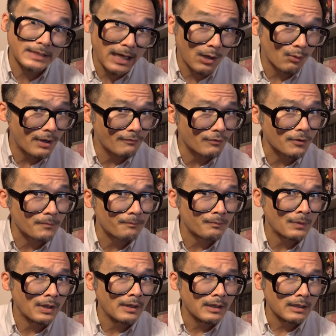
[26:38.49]
However,
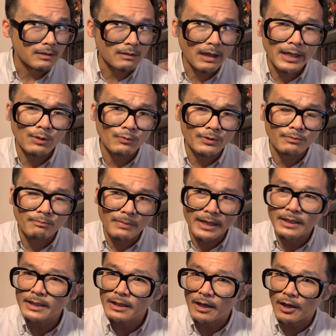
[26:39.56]
like with
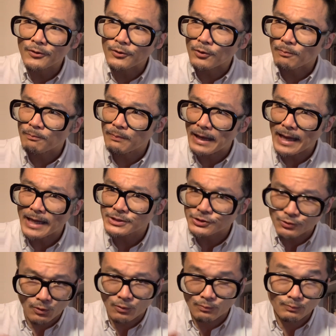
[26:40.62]
many other
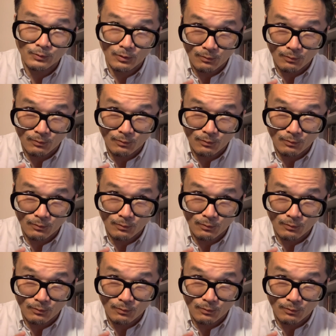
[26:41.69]
past or